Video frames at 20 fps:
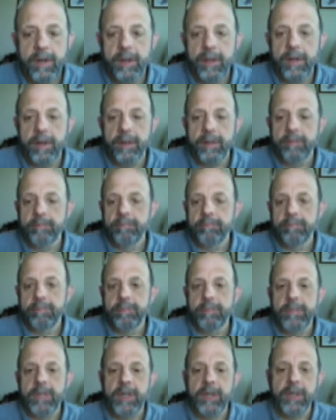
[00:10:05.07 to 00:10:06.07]
how
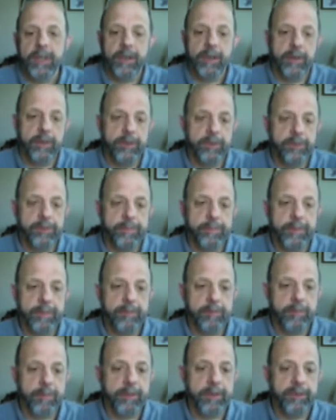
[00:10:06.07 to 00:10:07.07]
you got all this
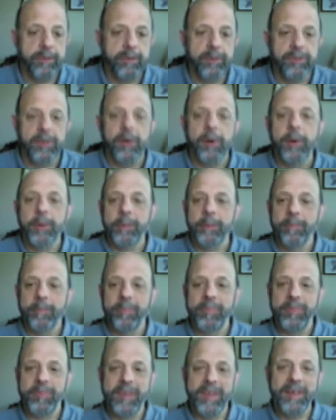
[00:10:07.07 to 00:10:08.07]
information. So
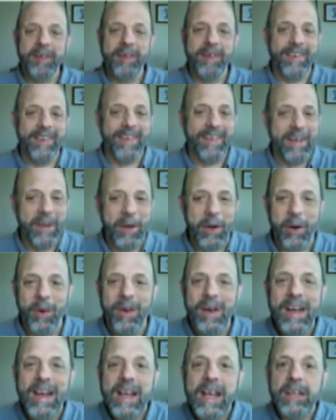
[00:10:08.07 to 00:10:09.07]
there you
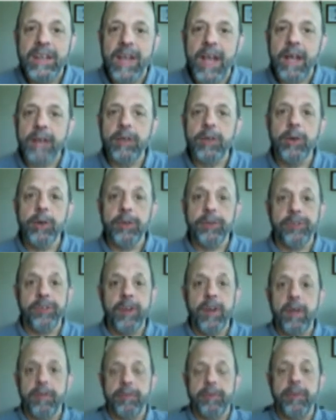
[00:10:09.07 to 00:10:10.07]
go. A lot of good
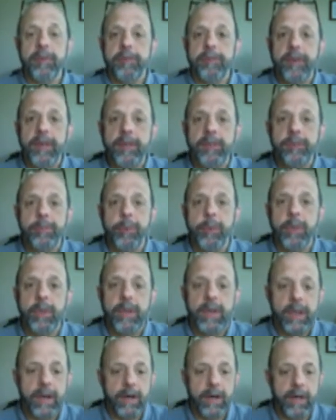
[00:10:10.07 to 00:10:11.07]
stuff in the
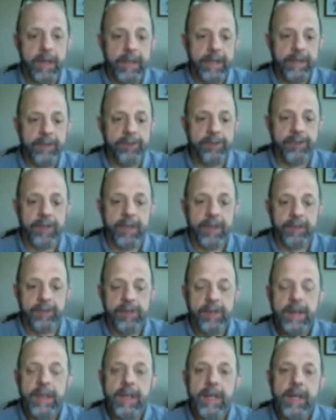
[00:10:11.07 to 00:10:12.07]
Facebook
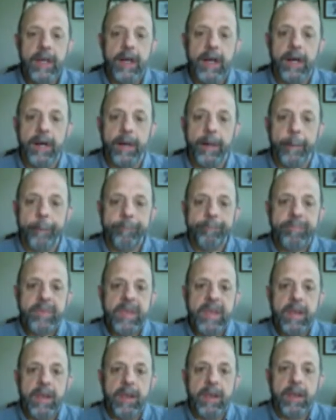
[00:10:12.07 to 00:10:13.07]
Insights.
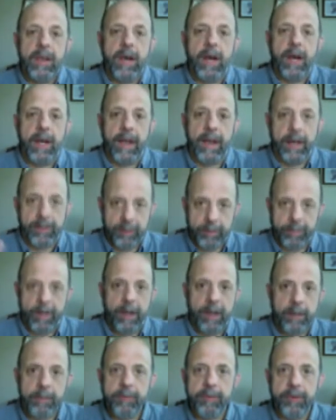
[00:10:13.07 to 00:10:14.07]
At the
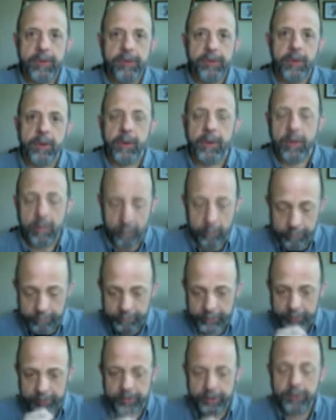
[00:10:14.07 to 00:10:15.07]
bottom of this,
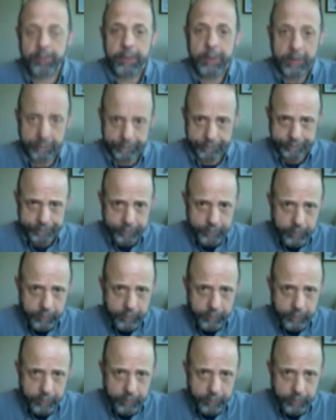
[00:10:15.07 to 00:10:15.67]
excuse me,